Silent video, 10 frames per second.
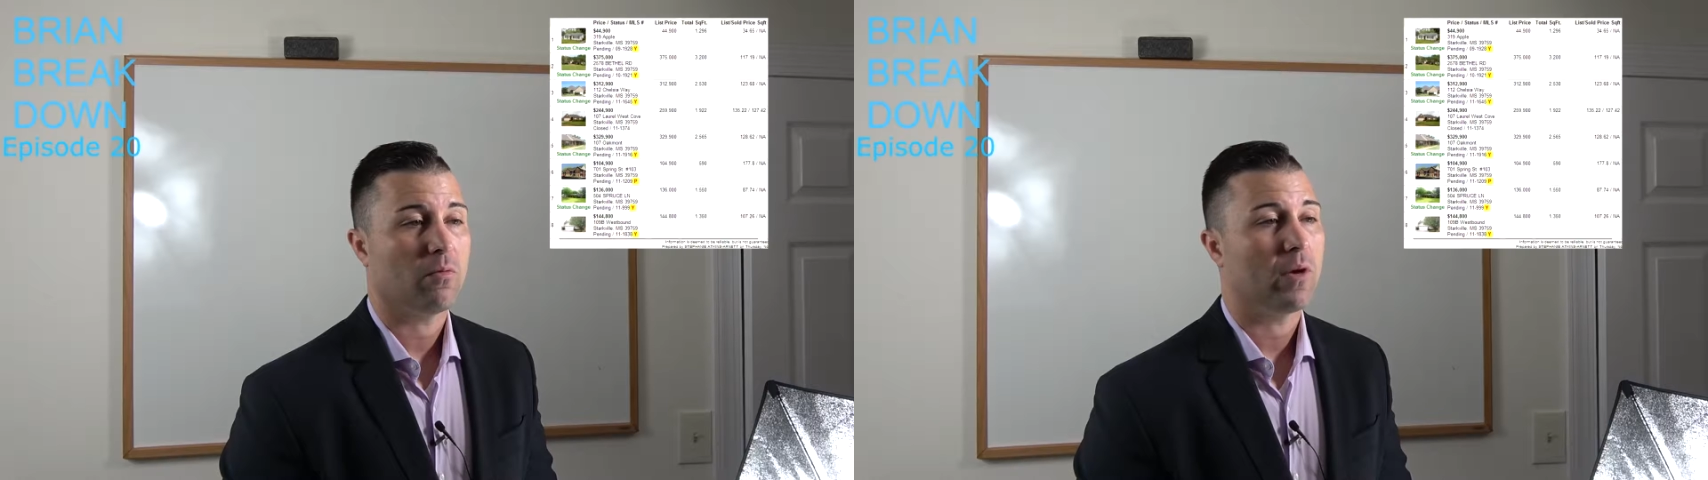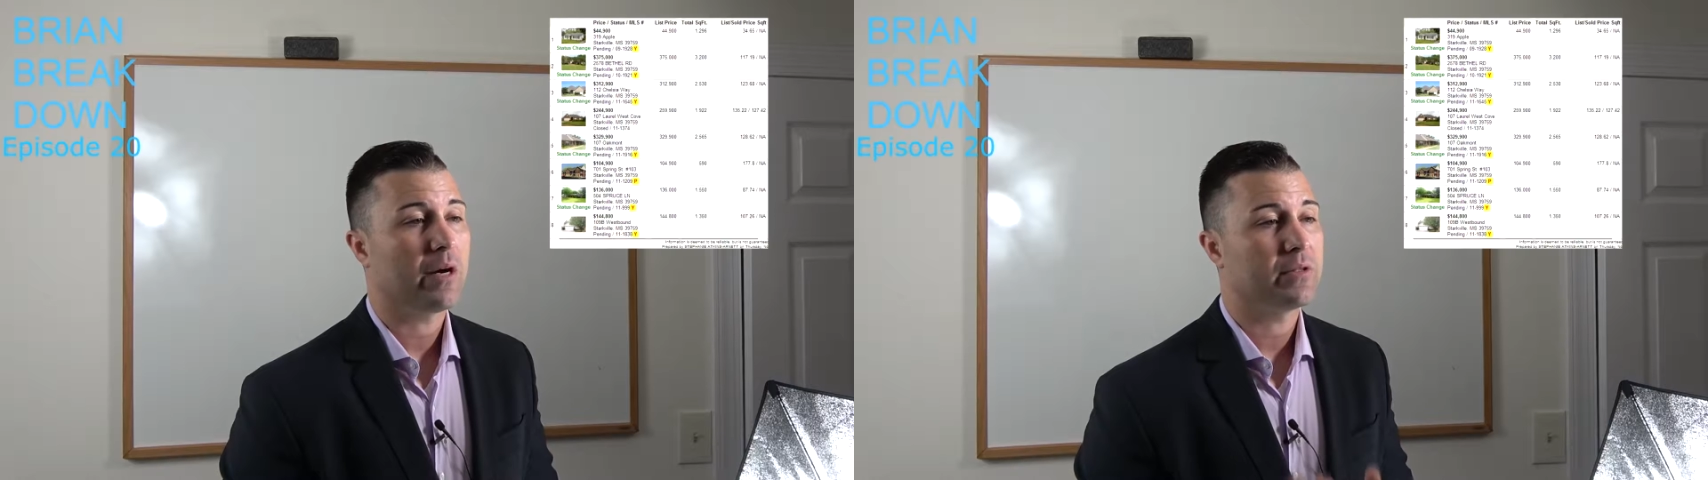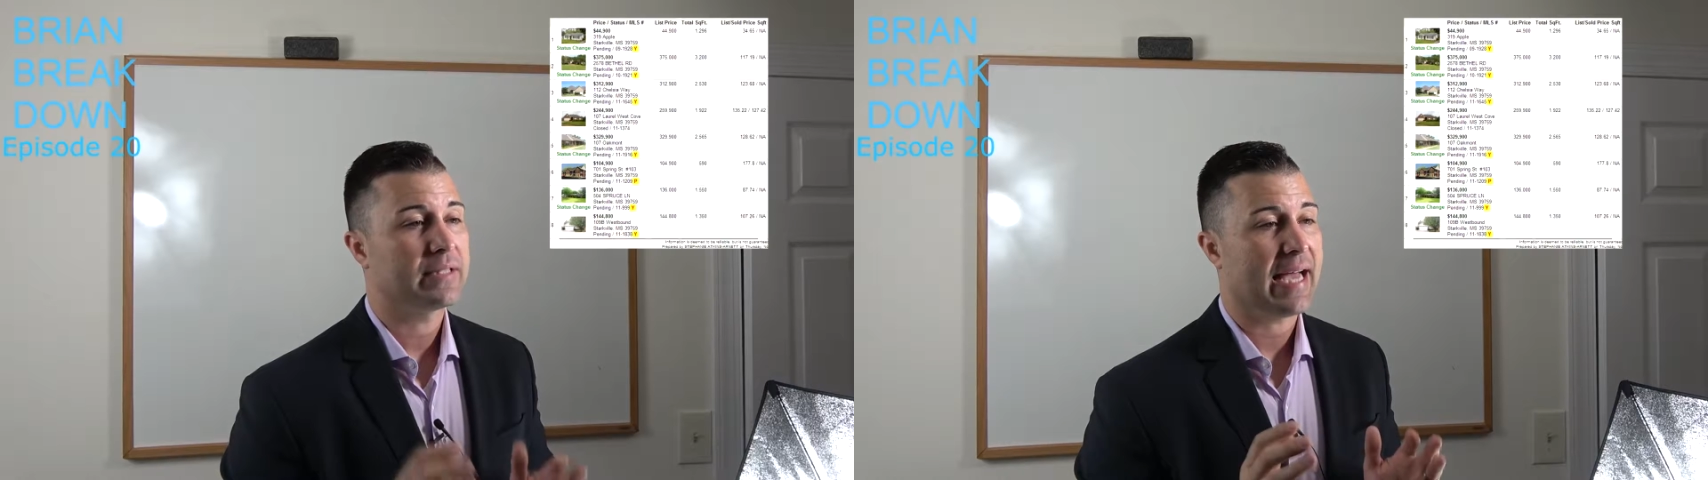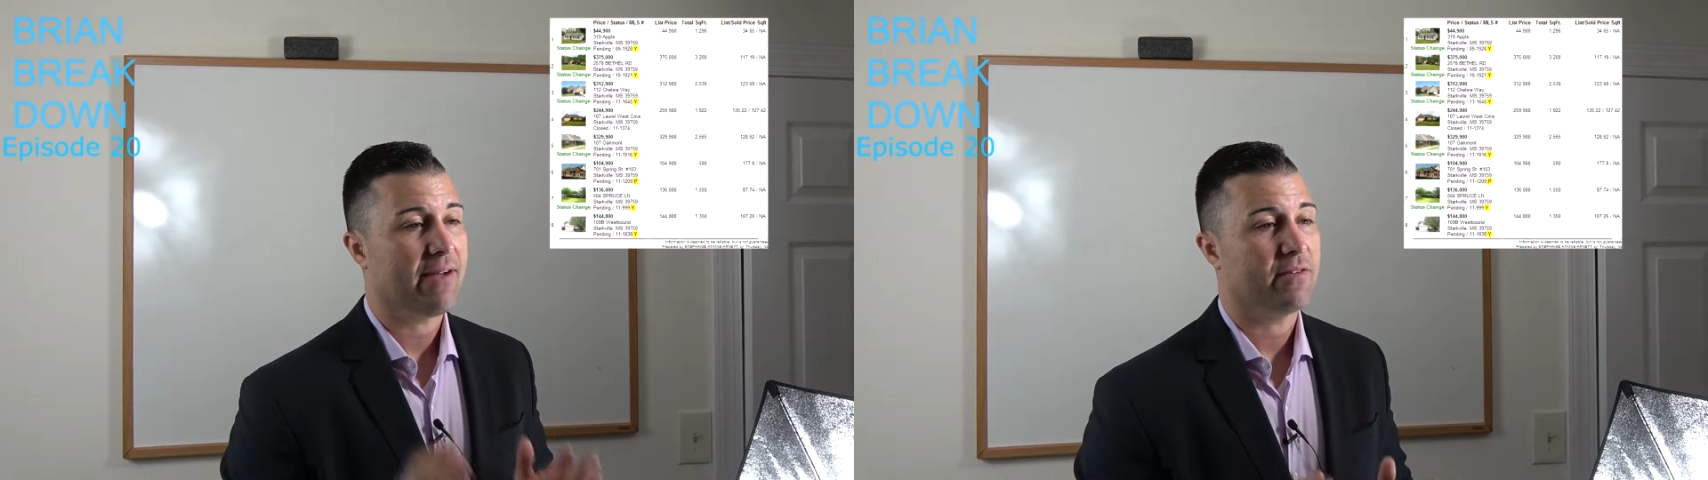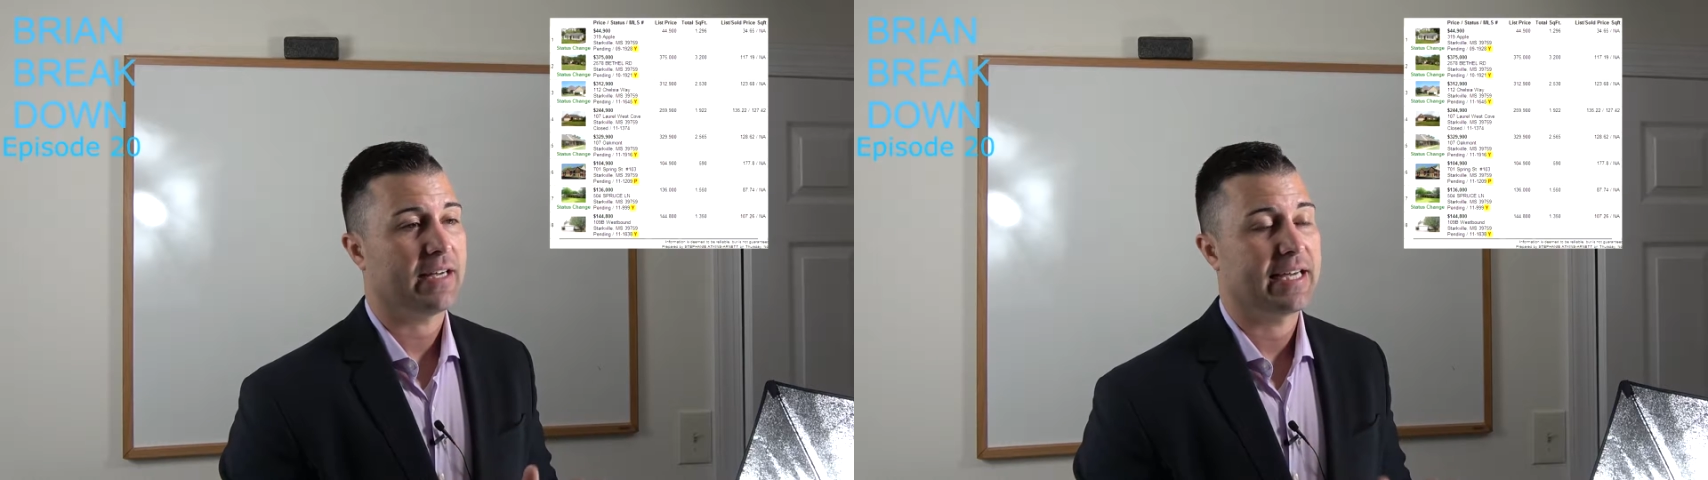while it was
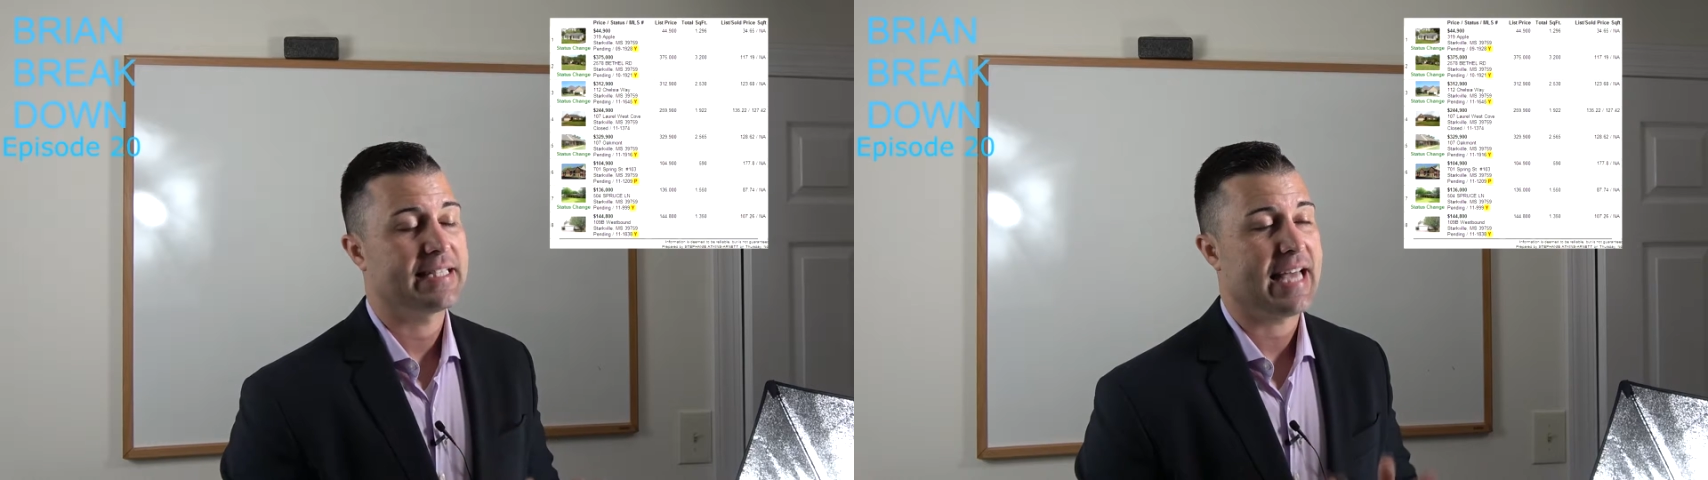advertised